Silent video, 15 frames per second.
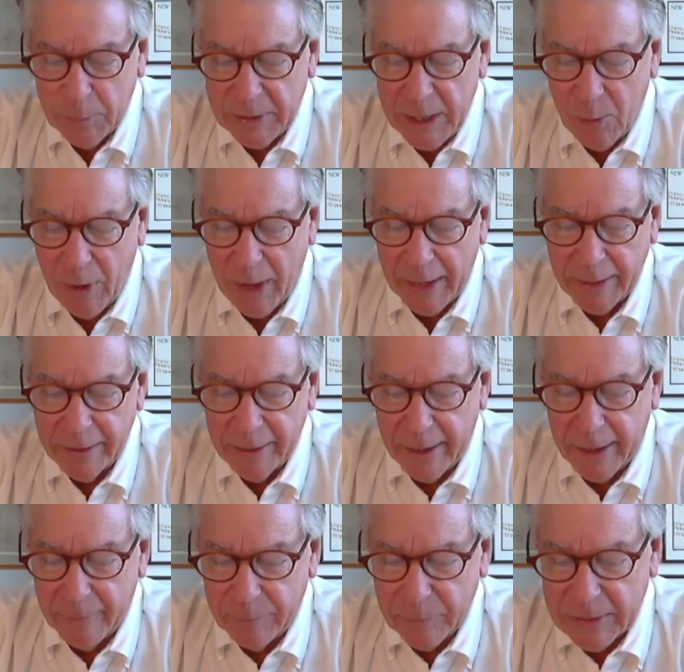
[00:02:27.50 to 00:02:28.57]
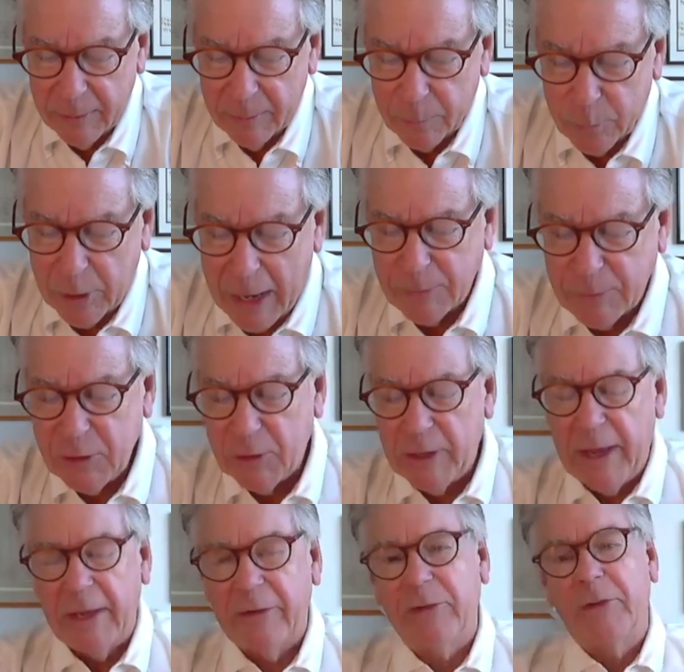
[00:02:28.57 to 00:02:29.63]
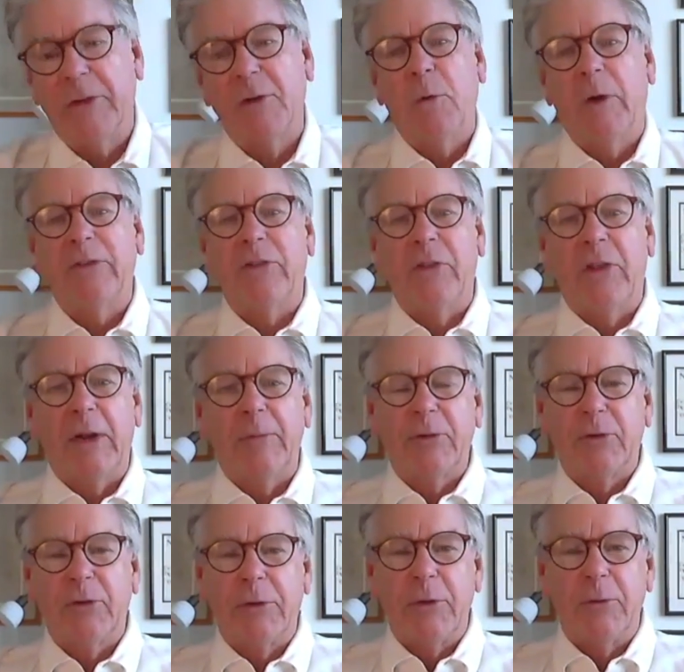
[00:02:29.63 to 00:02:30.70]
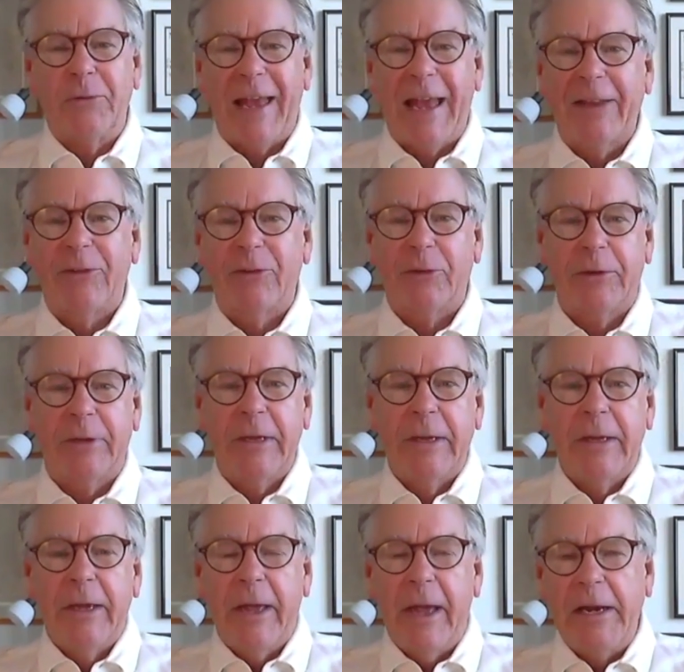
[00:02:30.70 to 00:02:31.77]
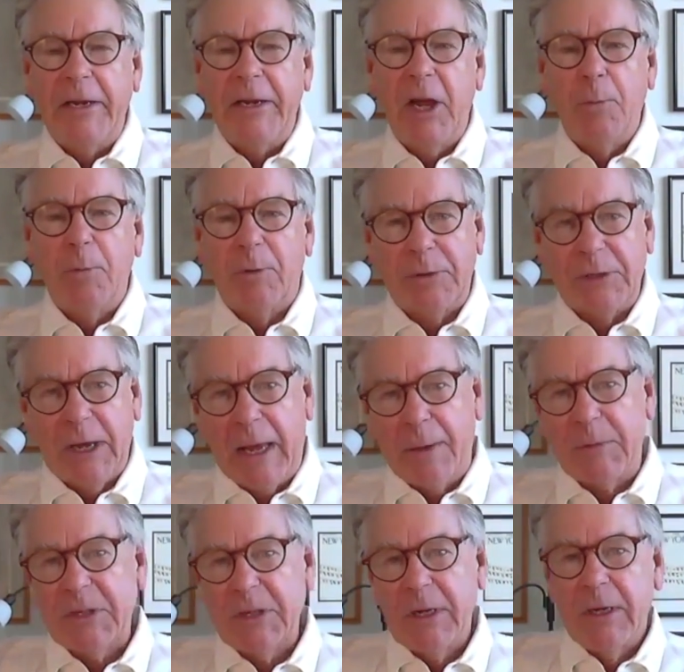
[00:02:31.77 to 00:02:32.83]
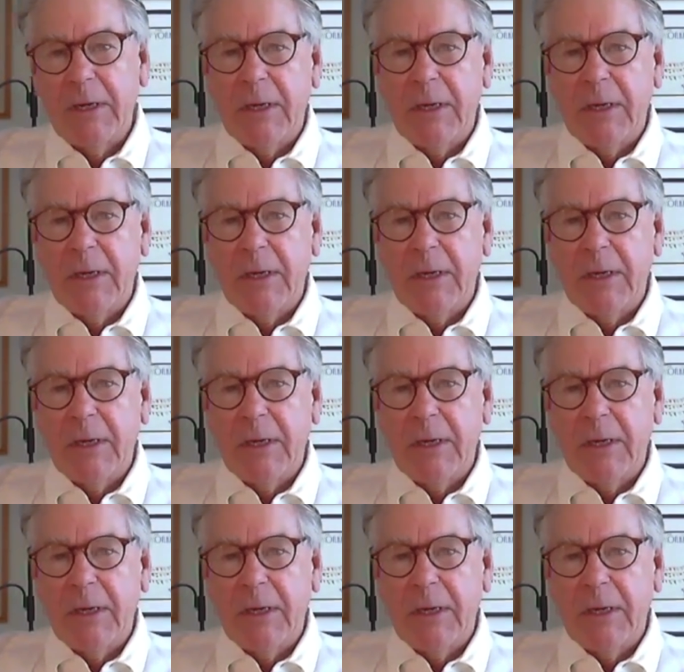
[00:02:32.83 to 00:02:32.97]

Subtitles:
we go on, perhaps you could answer the question that I'm sure you've answered any number of times,